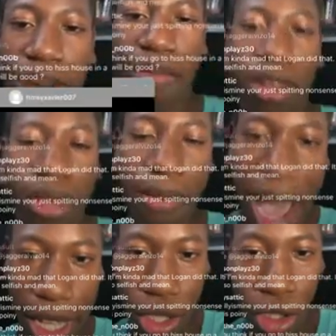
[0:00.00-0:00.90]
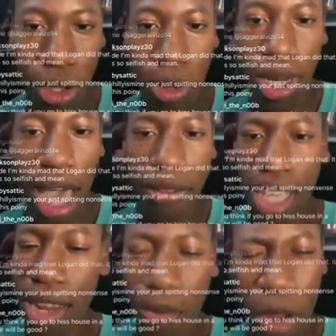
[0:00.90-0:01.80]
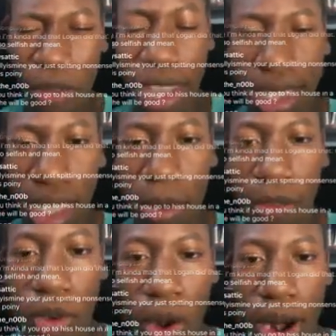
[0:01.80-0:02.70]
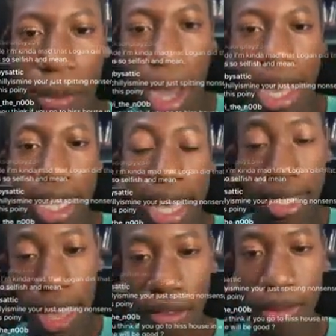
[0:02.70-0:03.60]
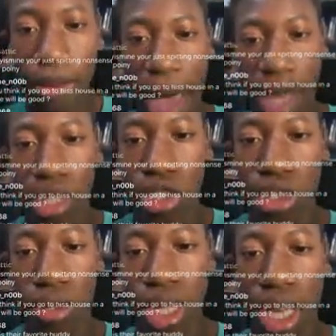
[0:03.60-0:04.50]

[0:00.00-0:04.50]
I filmed it back in June. I've said it previously before, but yes, I filmed it back in June.